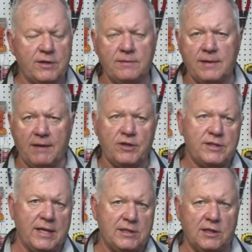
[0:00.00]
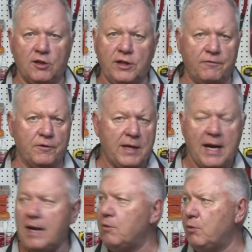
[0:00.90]
Every state's a little different.
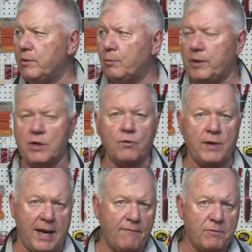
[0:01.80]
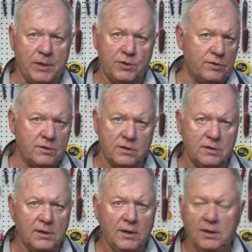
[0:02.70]
Iowa, we don't have emissions
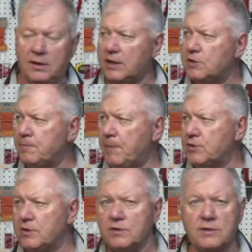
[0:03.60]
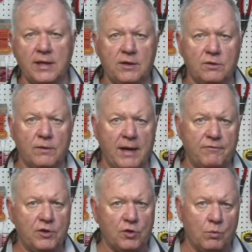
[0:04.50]
inspections that you have
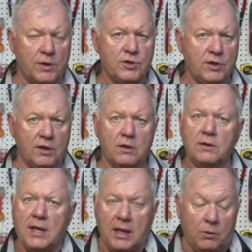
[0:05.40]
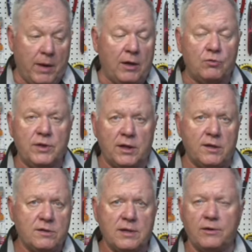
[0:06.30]
to do once a year. Colorado
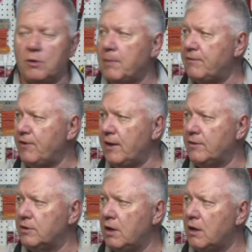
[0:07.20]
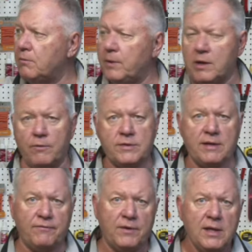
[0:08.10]
does. I know my father-in-law, we'd always
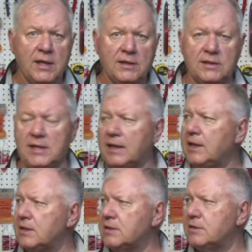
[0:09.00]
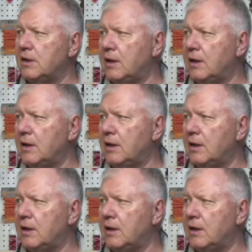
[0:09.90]
have to take his